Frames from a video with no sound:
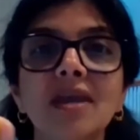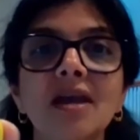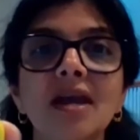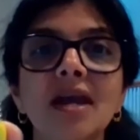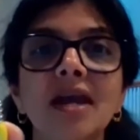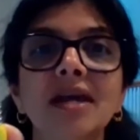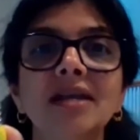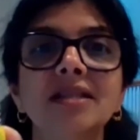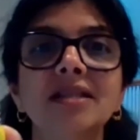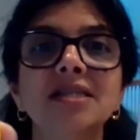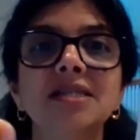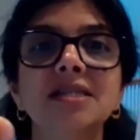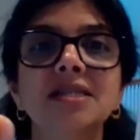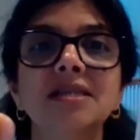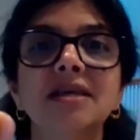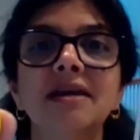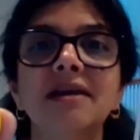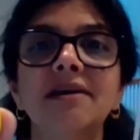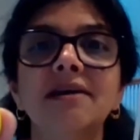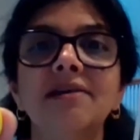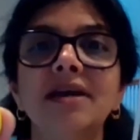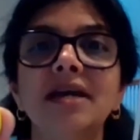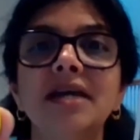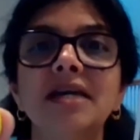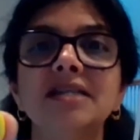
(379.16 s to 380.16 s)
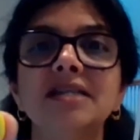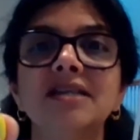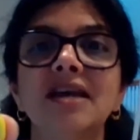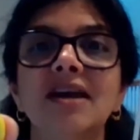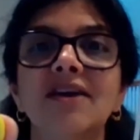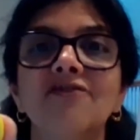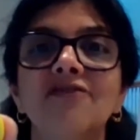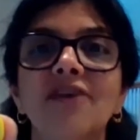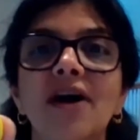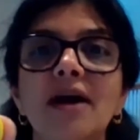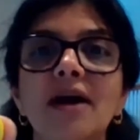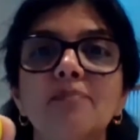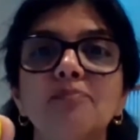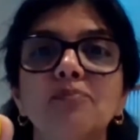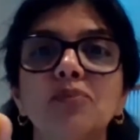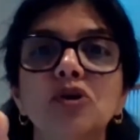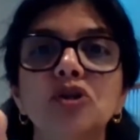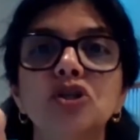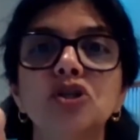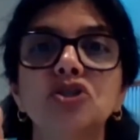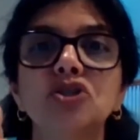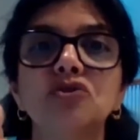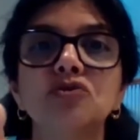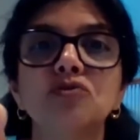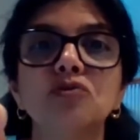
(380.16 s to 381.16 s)
in series, if I
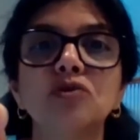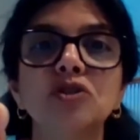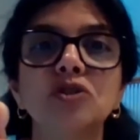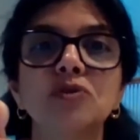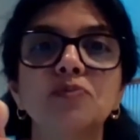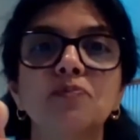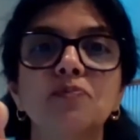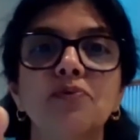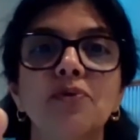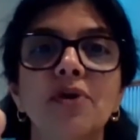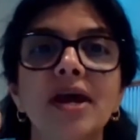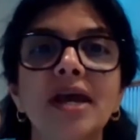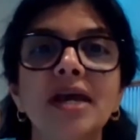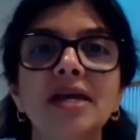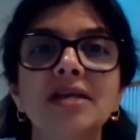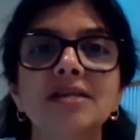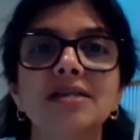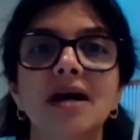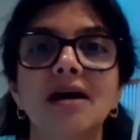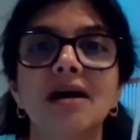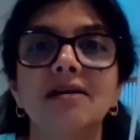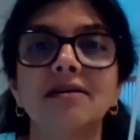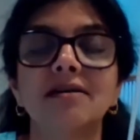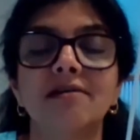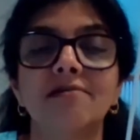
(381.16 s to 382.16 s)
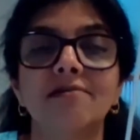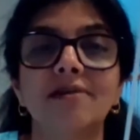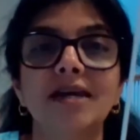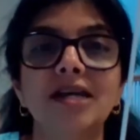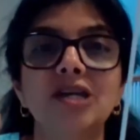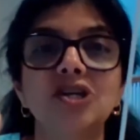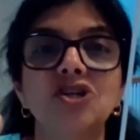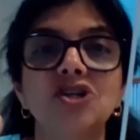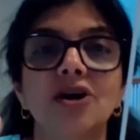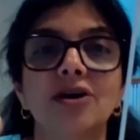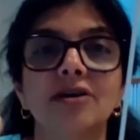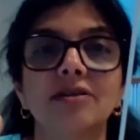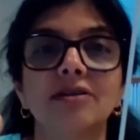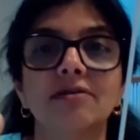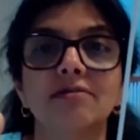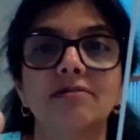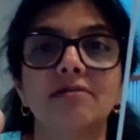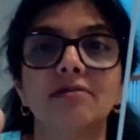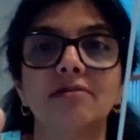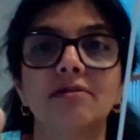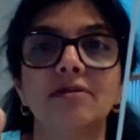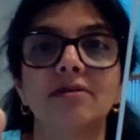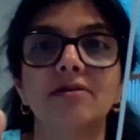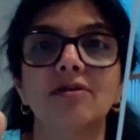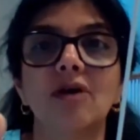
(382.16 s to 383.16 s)
put two springs under each
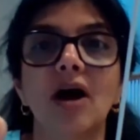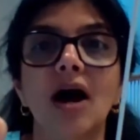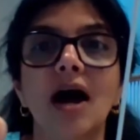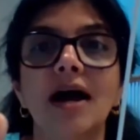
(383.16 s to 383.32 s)
other,